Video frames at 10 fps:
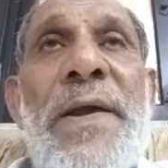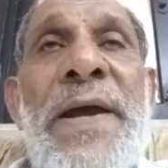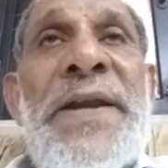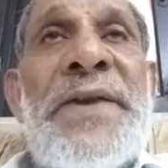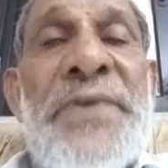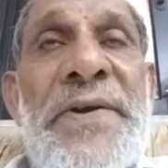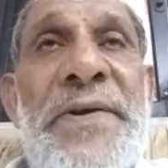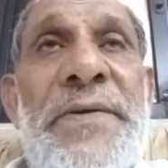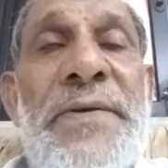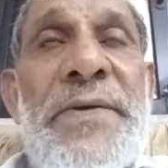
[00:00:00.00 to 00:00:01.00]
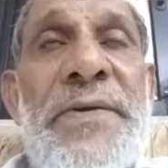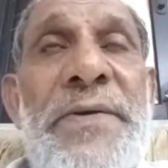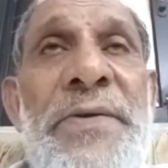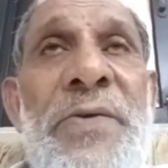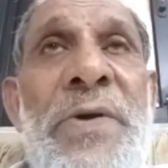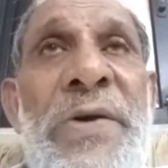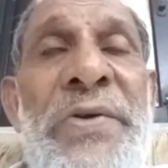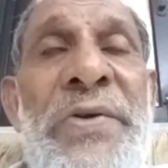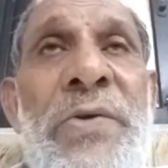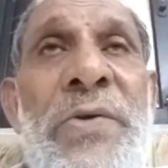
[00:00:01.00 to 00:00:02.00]
And in turn, you're going,
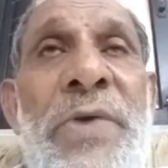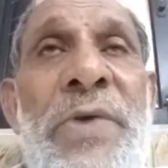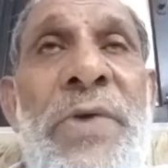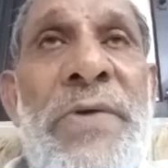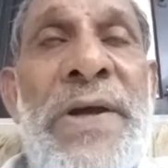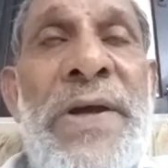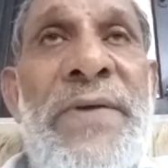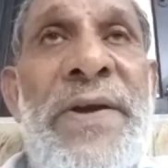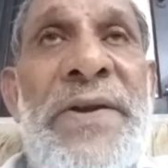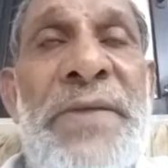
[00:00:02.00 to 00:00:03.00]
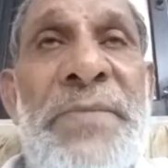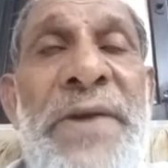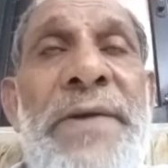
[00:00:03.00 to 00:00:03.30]
going to have anemia.